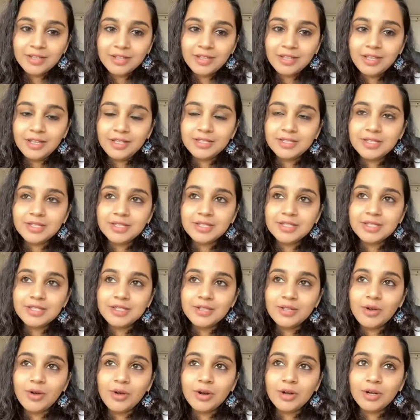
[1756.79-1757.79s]
It
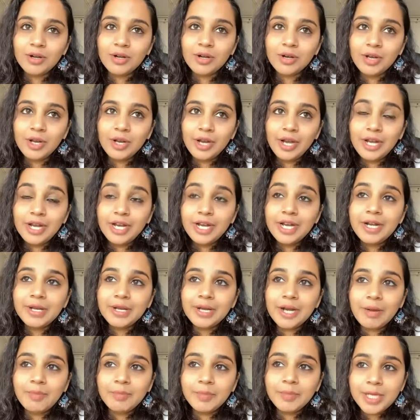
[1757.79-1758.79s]
didn't
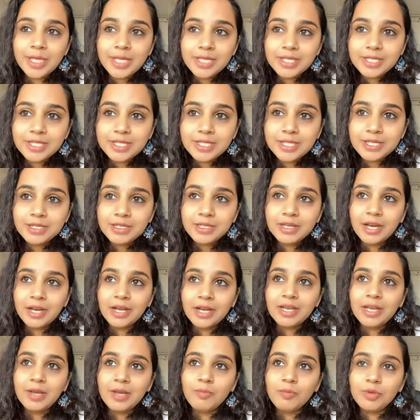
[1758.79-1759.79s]
come easy. It
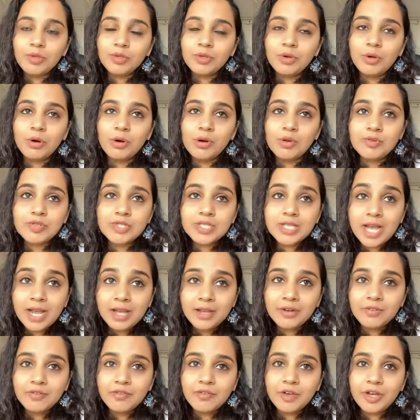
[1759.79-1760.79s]
came with a lot of
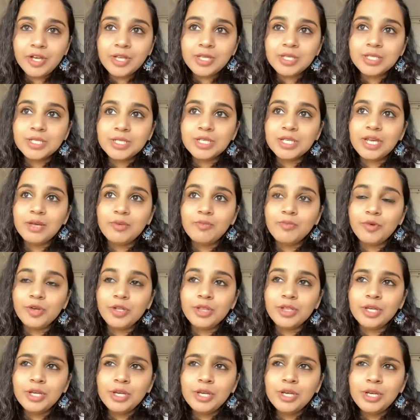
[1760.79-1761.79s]
sacrifice. It came
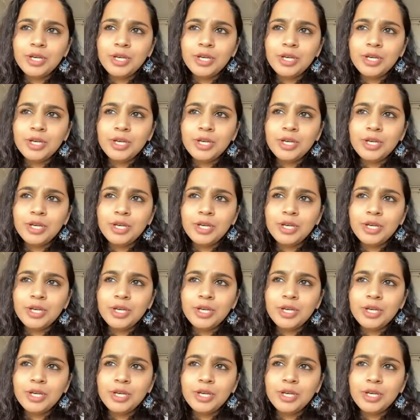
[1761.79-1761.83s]
with